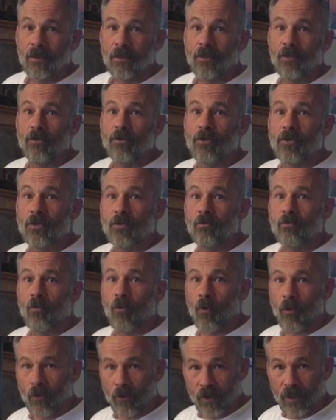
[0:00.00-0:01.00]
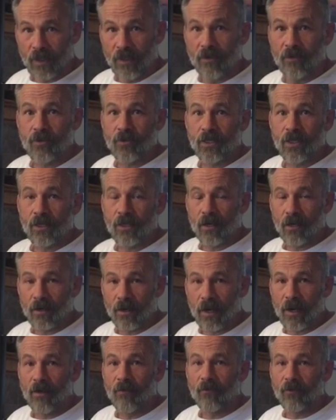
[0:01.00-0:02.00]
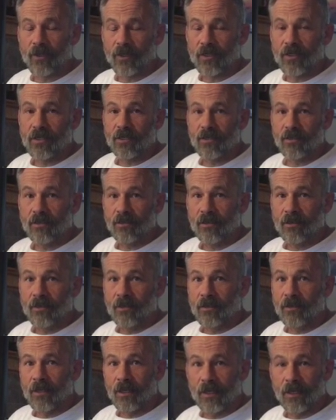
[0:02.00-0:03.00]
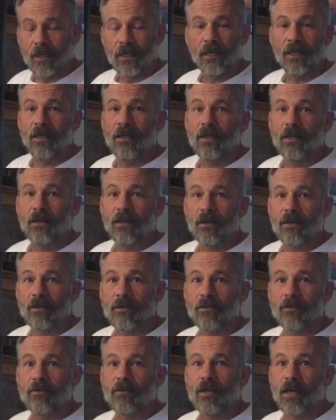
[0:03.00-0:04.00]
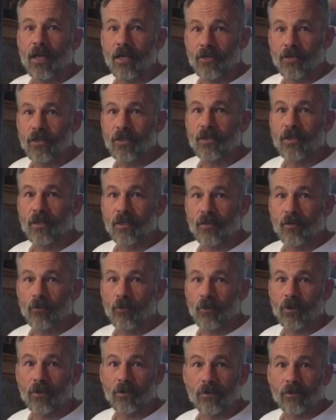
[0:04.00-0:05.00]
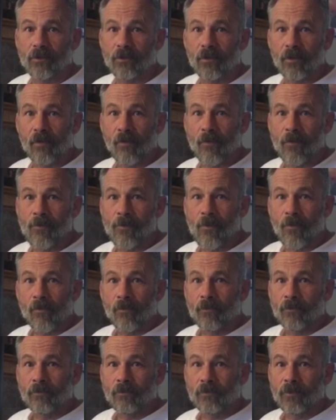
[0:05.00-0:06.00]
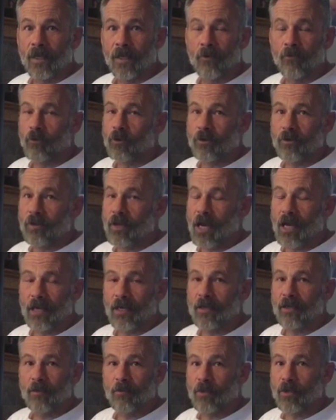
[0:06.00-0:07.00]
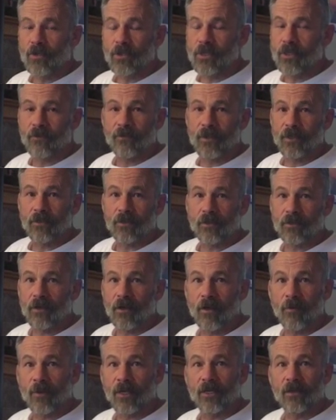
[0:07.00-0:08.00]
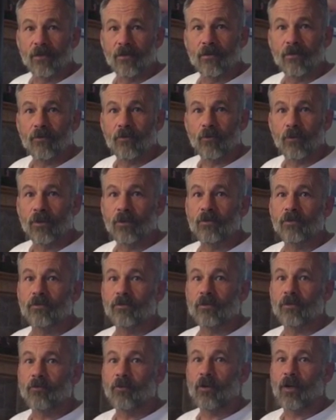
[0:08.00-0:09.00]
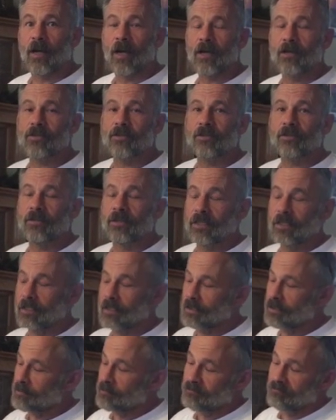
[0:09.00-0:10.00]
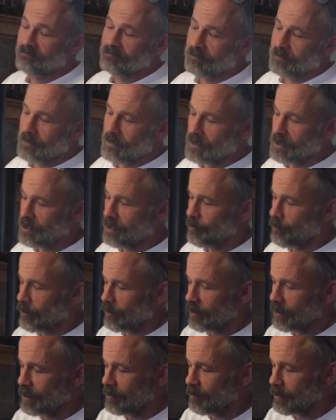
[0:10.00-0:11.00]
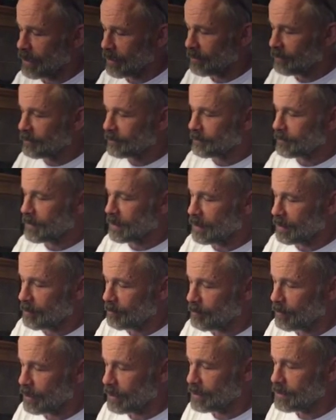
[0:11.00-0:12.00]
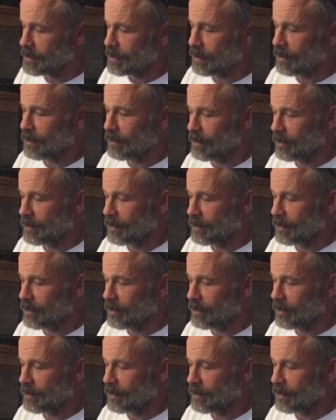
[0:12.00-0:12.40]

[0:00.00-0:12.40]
use more energy on average than any other nation in the world. And we're not in the most severe climate. We're actually somewhere in the middle. But